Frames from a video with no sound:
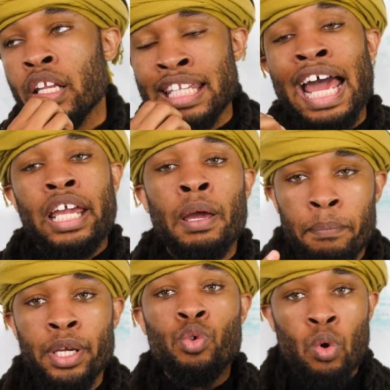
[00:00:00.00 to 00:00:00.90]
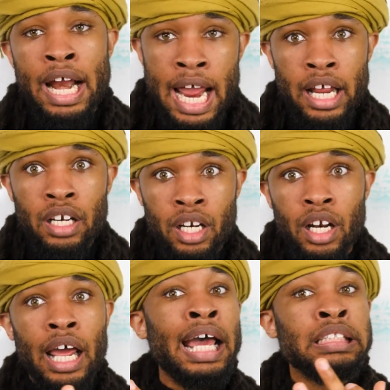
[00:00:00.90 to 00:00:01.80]
that can be ran
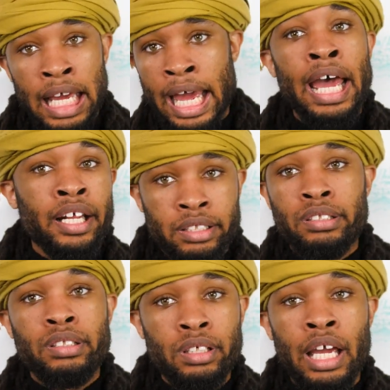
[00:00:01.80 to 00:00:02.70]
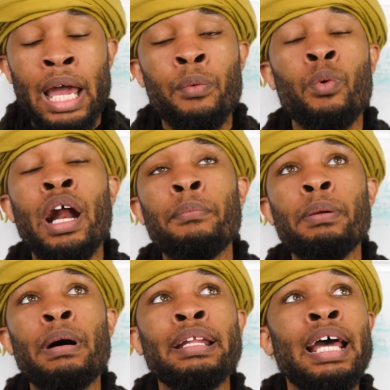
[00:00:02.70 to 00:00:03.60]
as ads. And what I
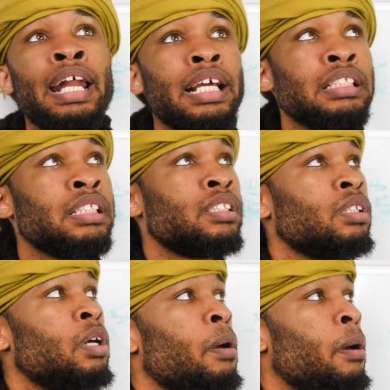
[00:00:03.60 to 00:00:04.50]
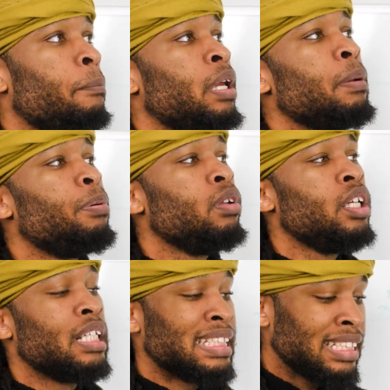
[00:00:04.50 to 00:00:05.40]
mean by that is people
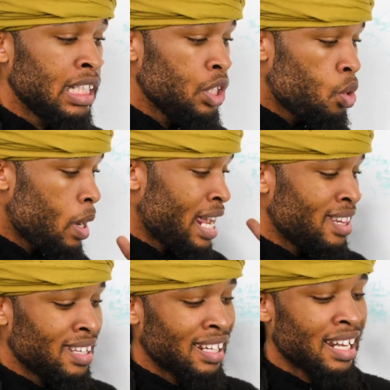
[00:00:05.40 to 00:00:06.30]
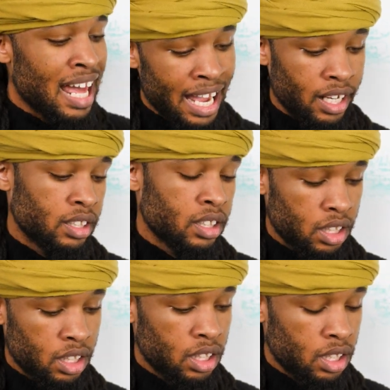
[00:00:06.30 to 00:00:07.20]
need to see you in the light
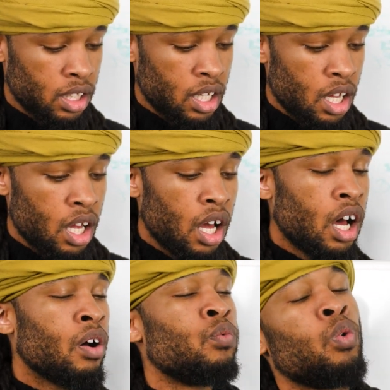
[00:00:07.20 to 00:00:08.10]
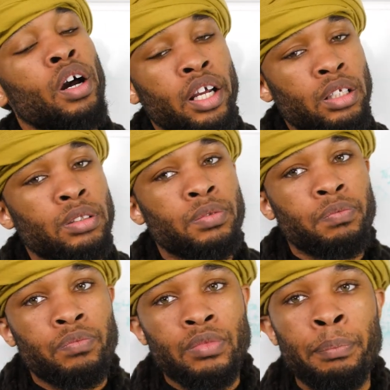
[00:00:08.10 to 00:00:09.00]
of what?
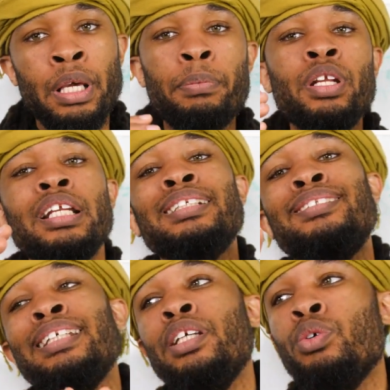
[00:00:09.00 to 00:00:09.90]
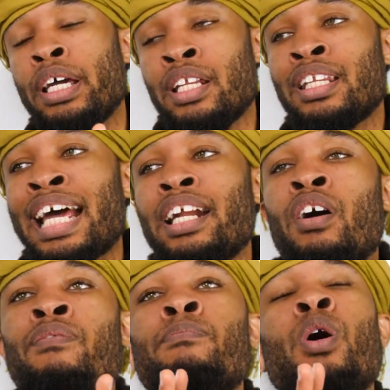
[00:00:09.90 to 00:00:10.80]
People need to see you in the light
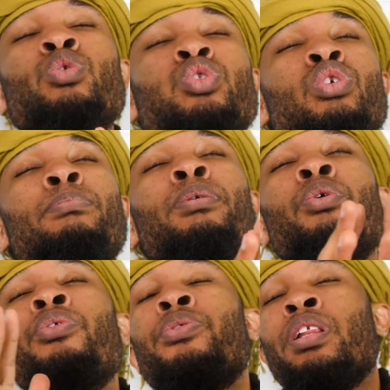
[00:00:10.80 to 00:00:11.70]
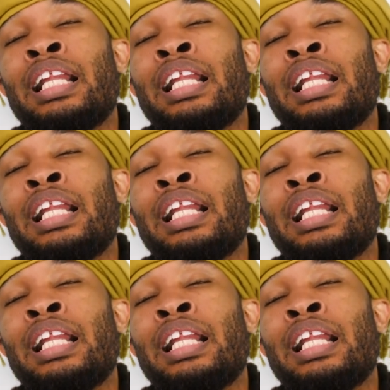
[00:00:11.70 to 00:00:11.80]
of multiple